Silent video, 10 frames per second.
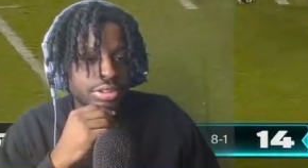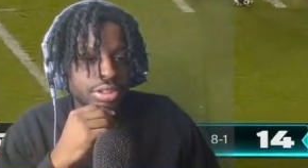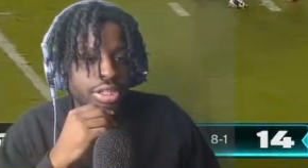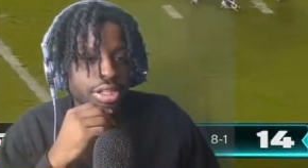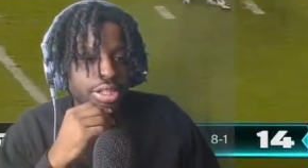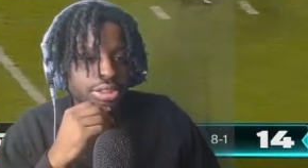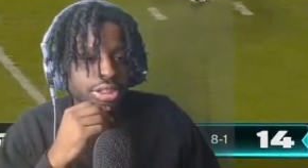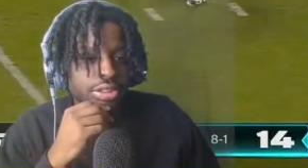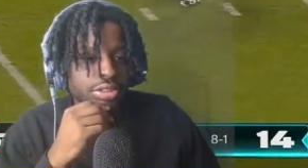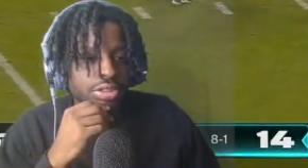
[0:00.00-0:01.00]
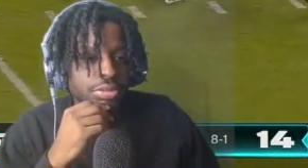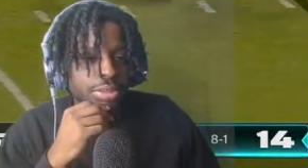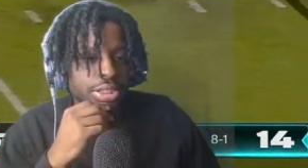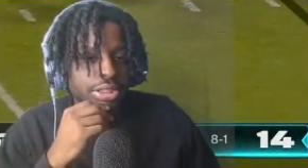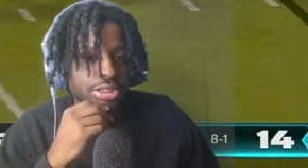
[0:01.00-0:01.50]
Yeah, there's nothing you can do
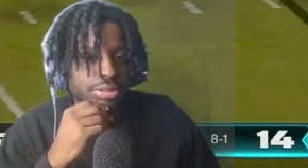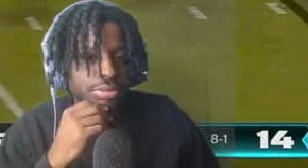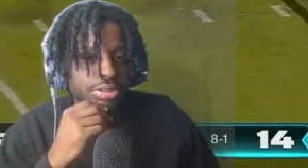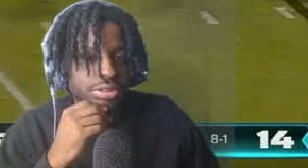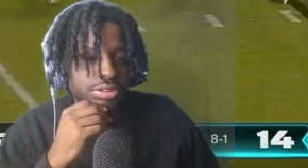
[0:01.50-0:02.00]
about that shit, bro.